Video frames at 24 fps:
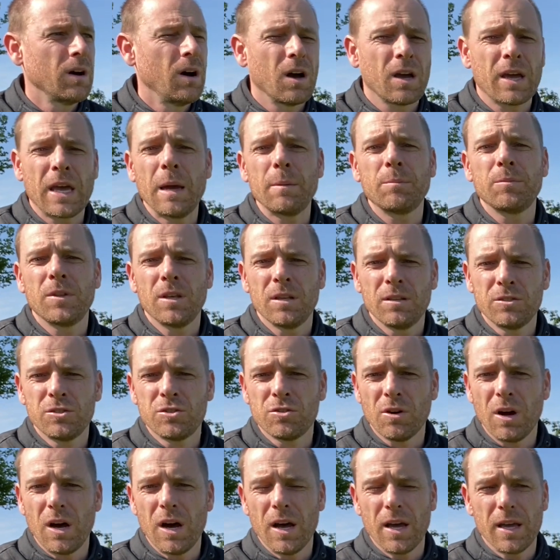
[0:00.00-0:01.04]
kept
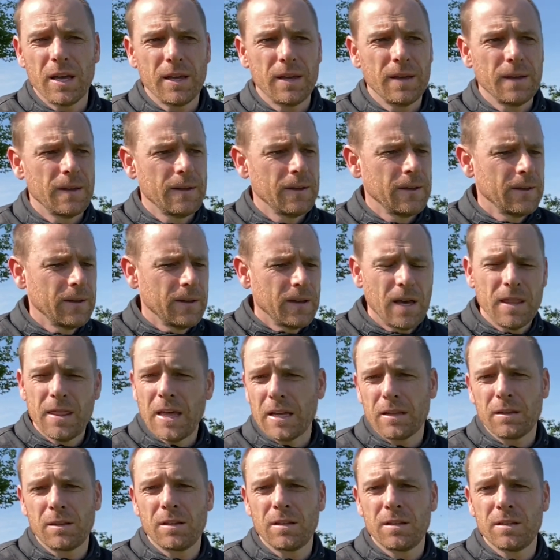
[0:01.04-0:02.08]
dry. And
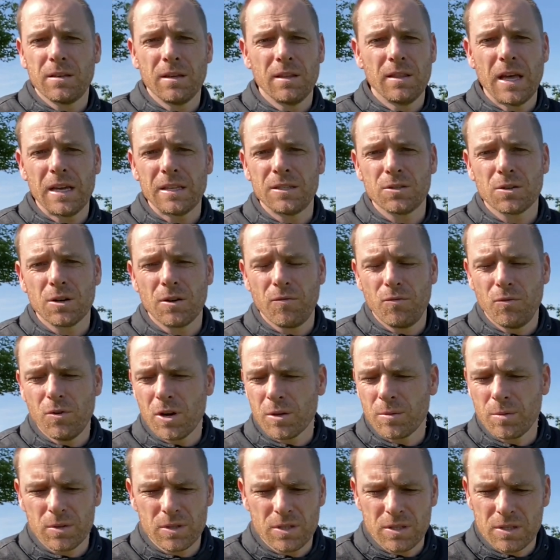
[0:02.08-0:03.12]
that sort of worked.